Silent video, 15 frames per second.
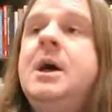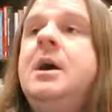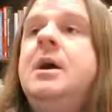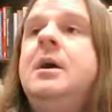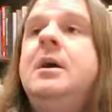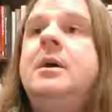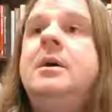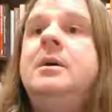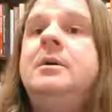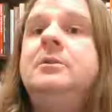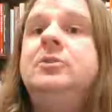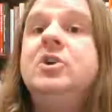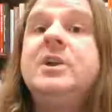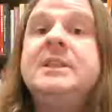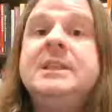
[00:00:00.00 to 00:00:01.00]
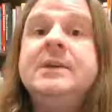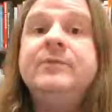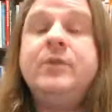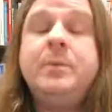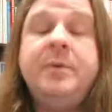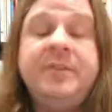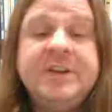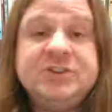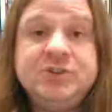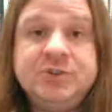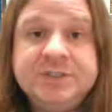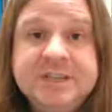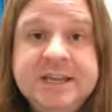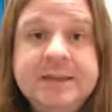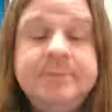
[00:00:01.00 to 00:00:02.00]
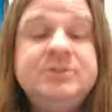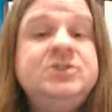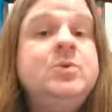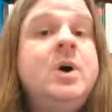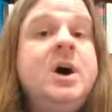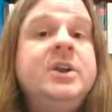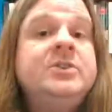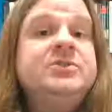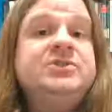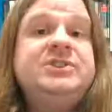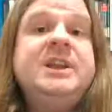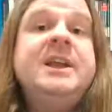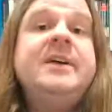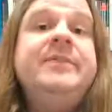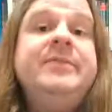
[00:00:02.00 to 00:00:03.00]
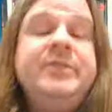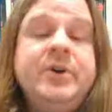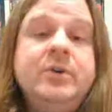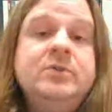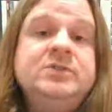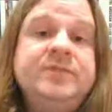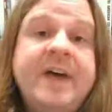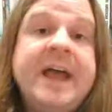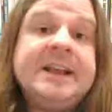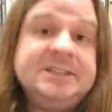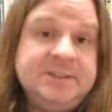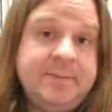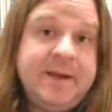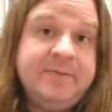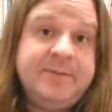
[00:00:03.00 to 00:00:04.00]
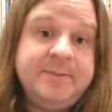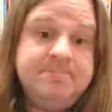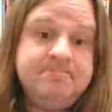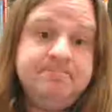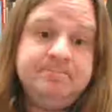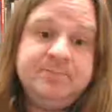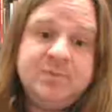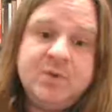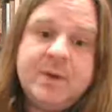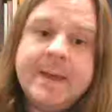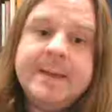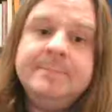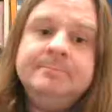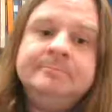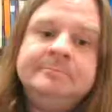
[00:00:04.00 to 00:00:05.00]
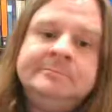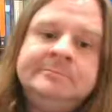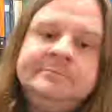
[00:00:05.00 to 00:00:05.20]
look at them for professional teams to understand those facts about them. Okay.